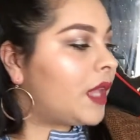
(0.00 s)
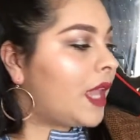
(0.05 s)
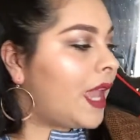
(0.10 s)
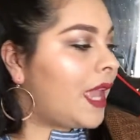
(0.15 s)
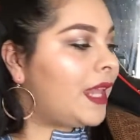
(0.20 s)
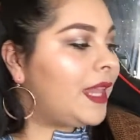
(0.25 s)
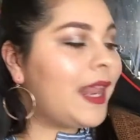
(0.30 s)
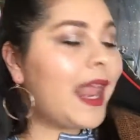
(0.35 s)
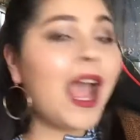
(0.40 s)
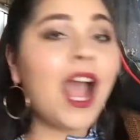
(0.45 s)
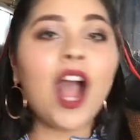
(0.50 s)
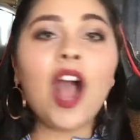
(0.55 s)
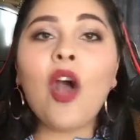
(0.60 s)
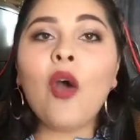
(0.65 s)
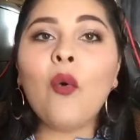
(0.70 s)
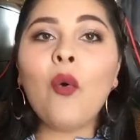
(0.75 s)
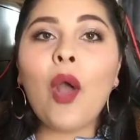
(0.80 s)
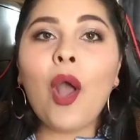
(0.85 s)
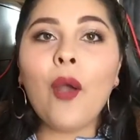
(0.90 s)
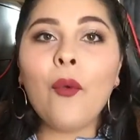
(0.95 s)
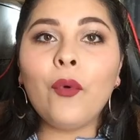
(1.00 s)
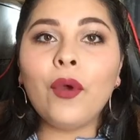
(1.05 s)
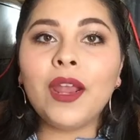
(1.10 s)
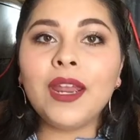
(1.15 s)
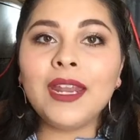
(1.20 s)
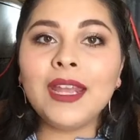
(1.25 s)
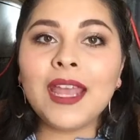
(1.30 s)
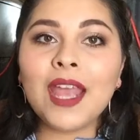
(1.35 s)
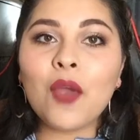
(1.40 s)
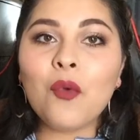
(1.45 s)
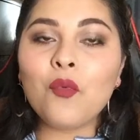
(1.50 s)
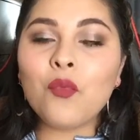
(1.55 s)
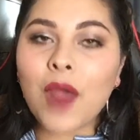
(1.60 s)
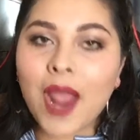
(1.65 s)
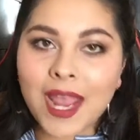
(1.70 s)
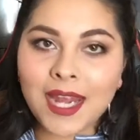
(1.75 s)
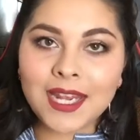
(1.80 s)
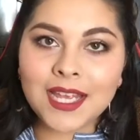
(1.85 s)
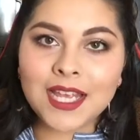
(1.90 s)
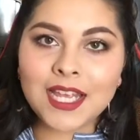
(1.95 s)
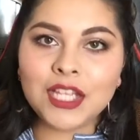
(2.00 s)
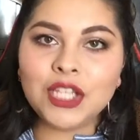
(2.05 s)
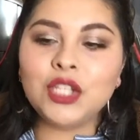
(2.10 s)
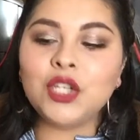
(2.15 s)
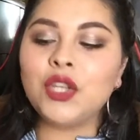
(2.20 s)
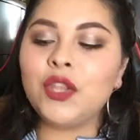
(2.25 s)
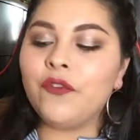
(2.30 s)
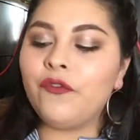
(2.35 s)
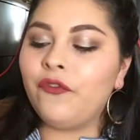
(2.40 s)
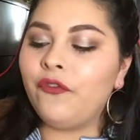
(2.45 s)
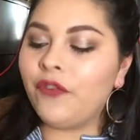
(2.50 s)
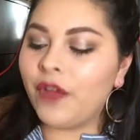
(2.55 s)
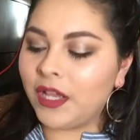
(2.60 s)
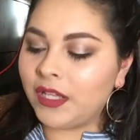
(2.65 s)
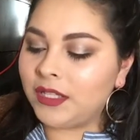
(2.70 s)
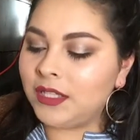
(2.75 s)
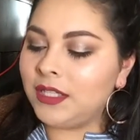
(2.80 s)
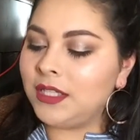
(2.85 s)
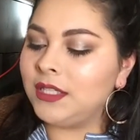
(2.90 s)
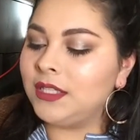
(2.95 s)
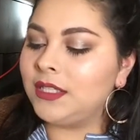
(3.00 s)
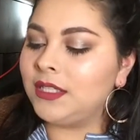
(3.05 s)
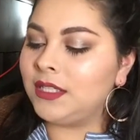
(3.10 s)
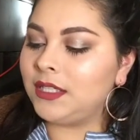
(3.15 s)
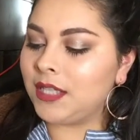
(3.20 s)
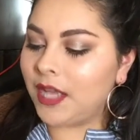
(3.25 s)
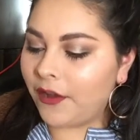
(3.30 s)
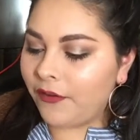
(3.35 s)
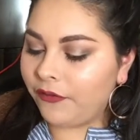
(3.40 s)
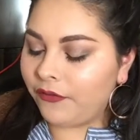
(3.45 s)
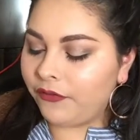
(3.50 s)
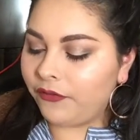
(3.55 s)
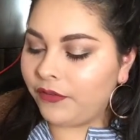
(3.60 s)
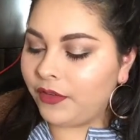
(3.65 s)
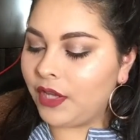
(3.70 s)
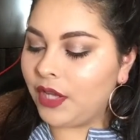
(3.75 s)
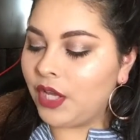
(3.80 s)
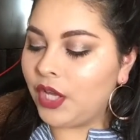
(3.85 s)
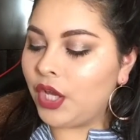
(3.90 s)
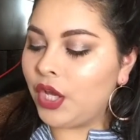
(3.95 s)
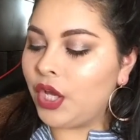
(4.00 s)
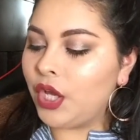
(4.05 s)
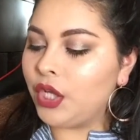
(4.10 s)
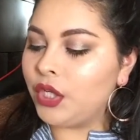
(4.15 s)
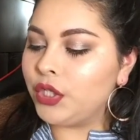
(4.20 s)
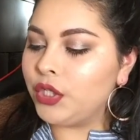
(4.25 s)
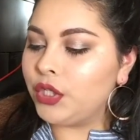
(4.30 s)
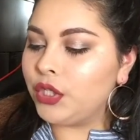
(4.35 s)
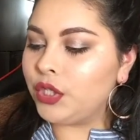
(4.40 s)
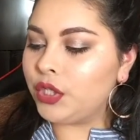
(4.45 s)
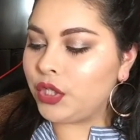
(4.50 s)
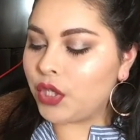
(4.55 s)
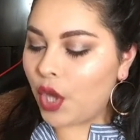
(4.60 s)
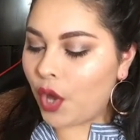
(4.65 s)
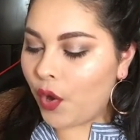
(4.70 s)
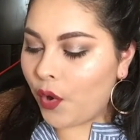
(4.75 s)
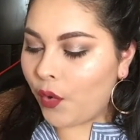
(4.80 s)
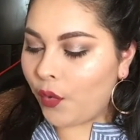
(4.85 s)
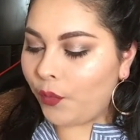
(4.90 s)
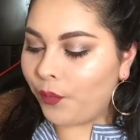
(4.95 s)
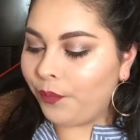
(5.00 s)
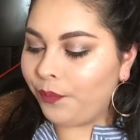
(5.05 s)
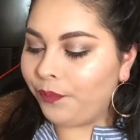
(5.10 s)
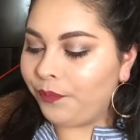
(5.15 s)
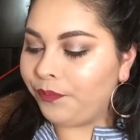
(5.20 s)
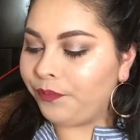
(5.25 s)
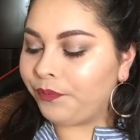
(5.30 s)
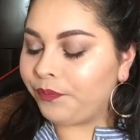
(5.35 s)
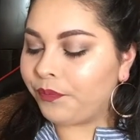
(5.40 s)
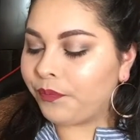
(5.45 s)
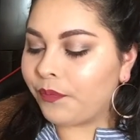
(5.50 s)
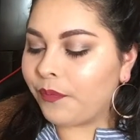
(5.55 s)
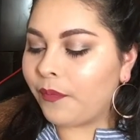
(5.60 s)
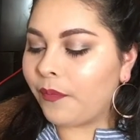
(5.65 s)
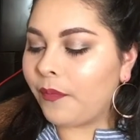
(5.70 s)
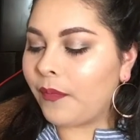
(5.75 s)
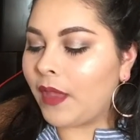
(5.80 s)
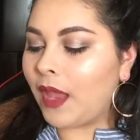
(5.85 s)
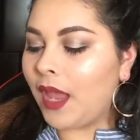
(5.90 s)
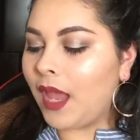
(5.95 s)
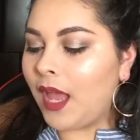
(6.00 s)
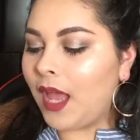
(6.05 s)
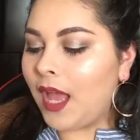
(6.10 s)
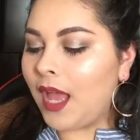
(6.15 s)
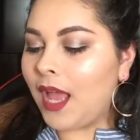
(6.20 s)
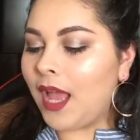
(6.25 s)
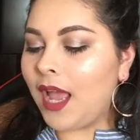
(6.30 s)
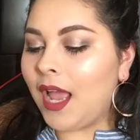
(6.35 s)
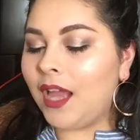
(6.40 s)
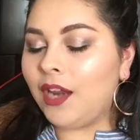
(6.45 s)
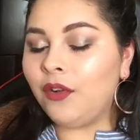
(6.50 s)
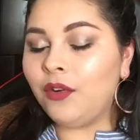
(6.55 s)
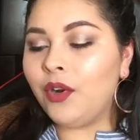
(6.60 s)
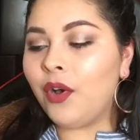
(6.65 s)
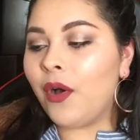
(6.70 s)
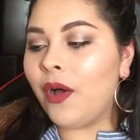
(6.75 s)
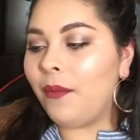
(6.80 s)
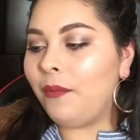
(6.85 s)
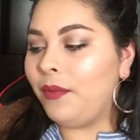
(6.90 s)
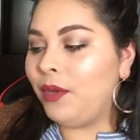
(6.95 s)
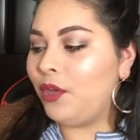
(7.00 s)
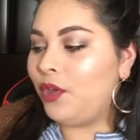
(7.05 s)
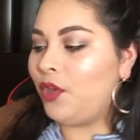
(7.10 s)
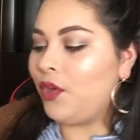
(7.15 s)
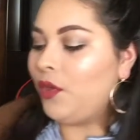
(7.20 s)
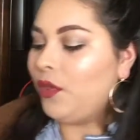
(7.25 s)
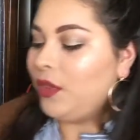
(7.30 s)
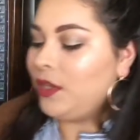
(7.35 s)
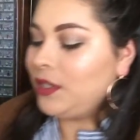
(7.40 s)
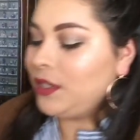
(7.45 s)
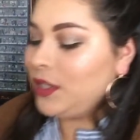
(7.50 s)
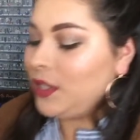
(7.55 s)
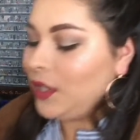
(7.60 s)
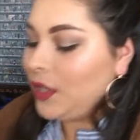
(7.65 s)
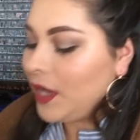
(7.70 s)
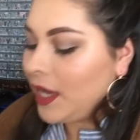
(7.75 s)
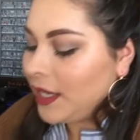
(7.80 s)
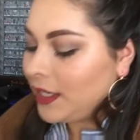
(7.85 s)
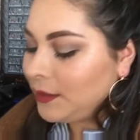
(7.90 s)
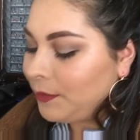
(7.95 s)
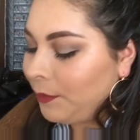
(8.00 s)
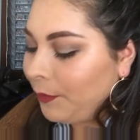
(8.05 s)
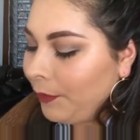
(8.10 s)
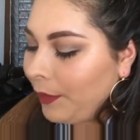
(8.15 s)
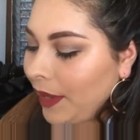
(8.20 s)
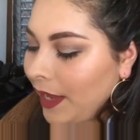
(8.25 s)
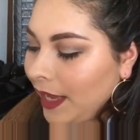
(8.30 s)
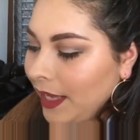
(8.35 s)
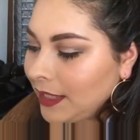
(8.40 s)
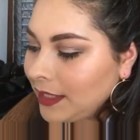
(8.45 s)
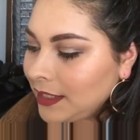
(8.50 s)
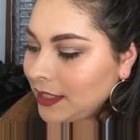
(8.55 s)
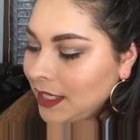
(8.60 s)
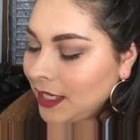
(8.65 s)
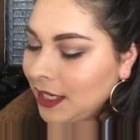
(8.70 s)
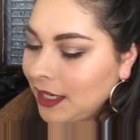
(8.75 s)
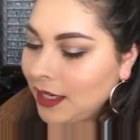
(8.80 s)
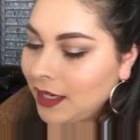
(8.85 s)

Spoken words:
And now we're gonna get right into the fun stuff. So I don't know how I'm going to show this to you guys, but